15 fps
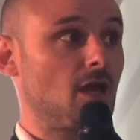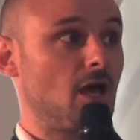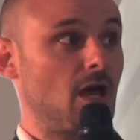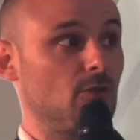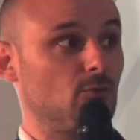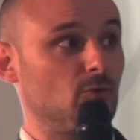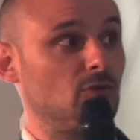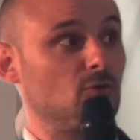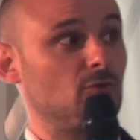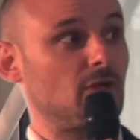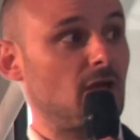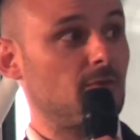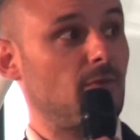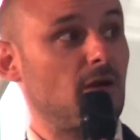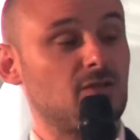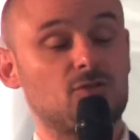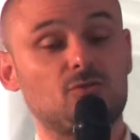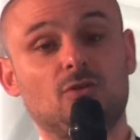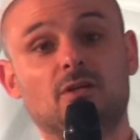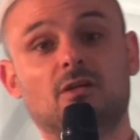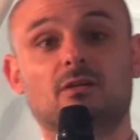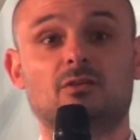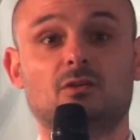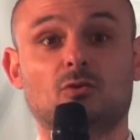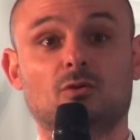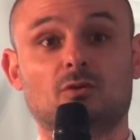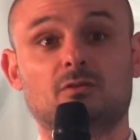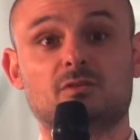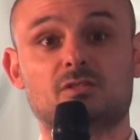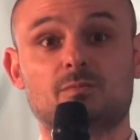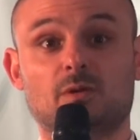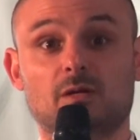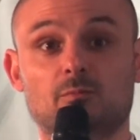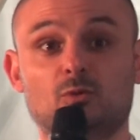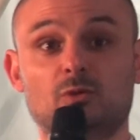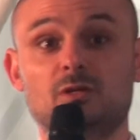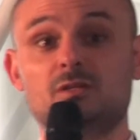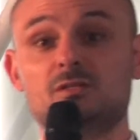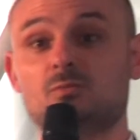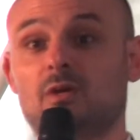And we do that by installing it on smart buoys.